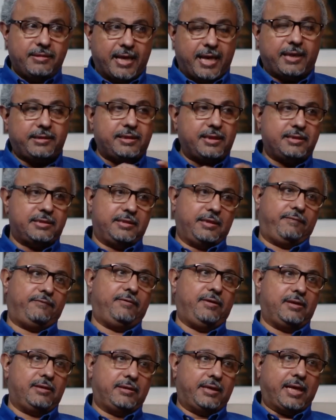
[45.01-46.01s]
That is the
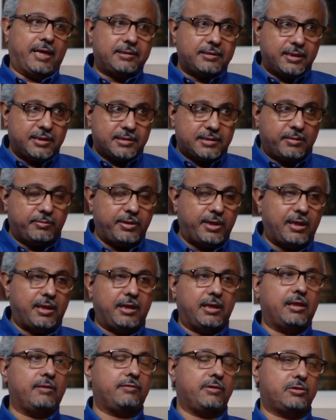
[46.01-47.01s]
fear. That is the
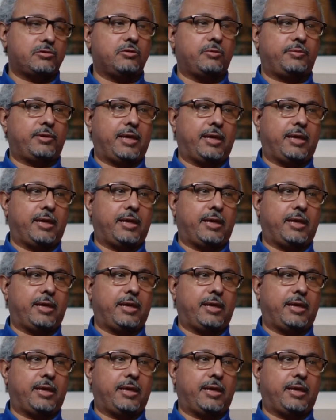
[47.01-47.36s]
beginning of the super